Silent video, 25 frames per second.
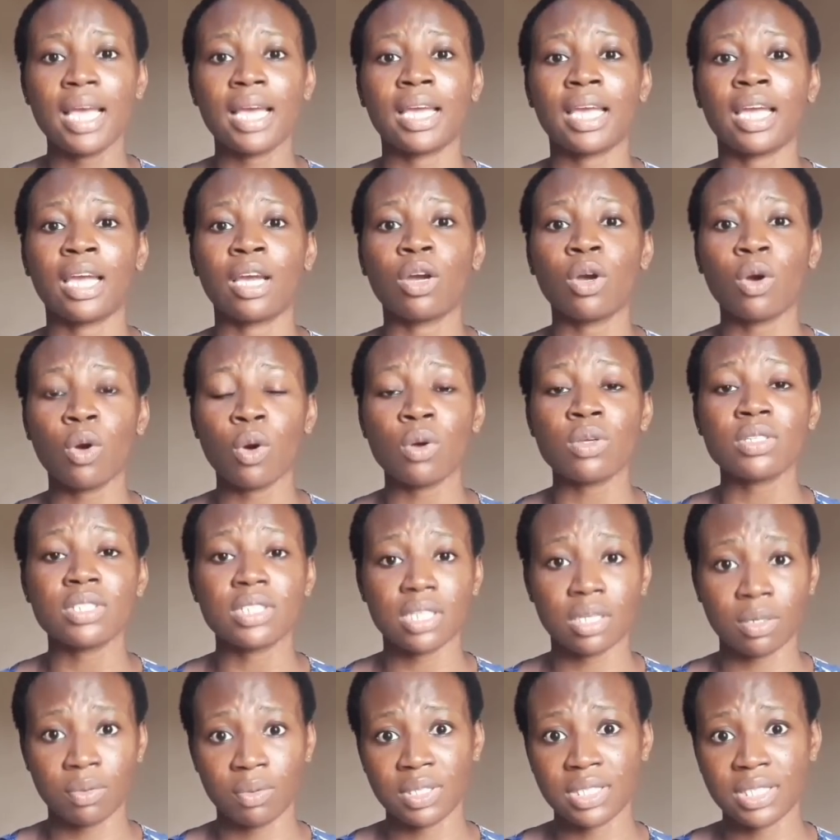can cause
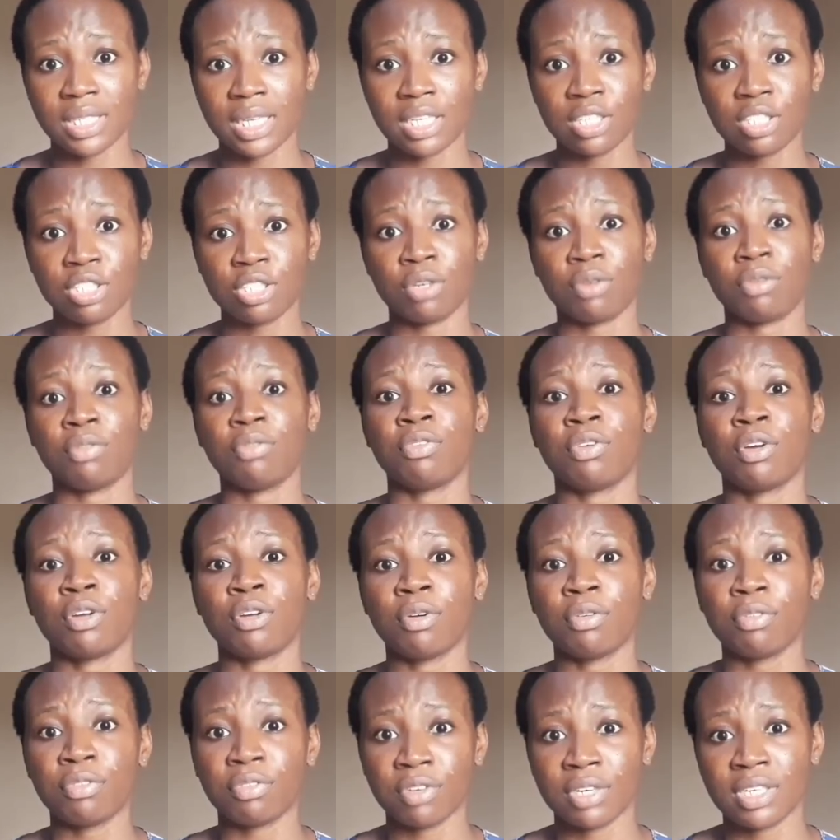irritation for
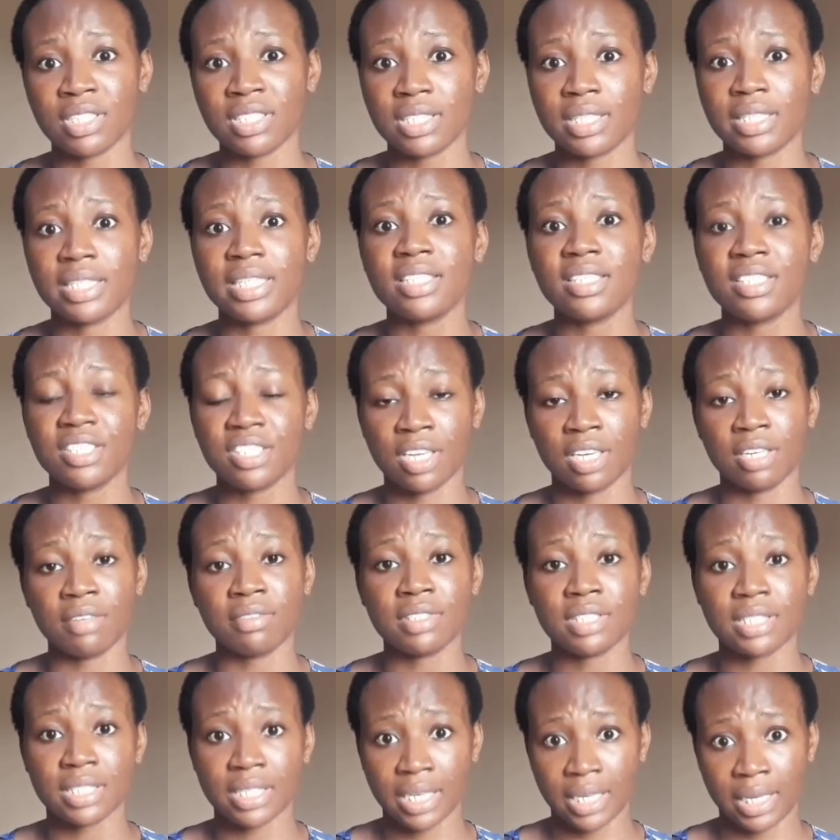your freshly shaved
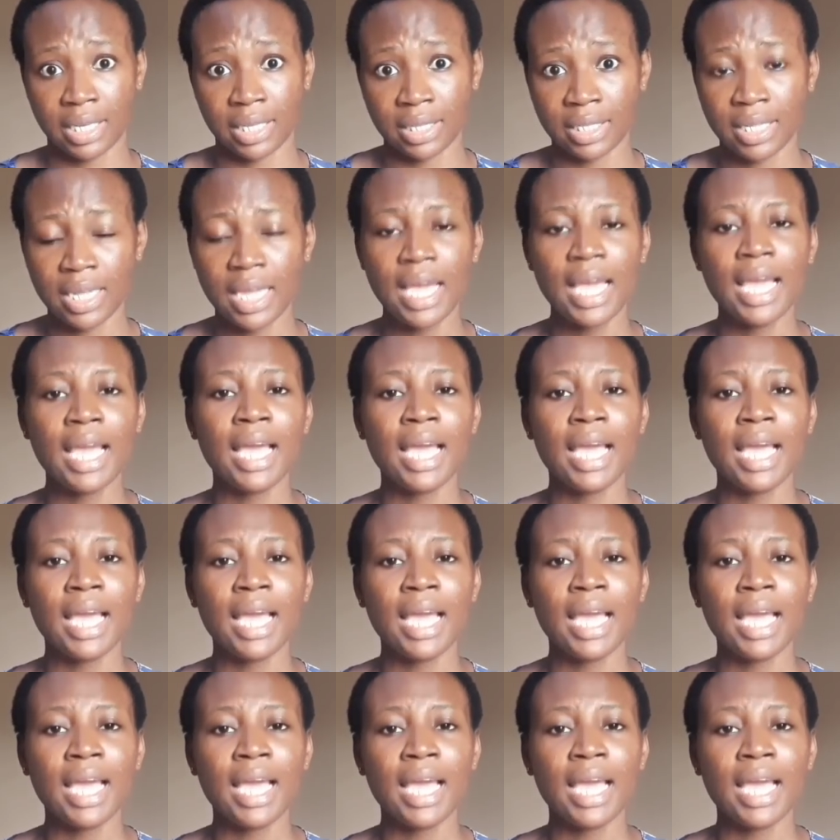skin.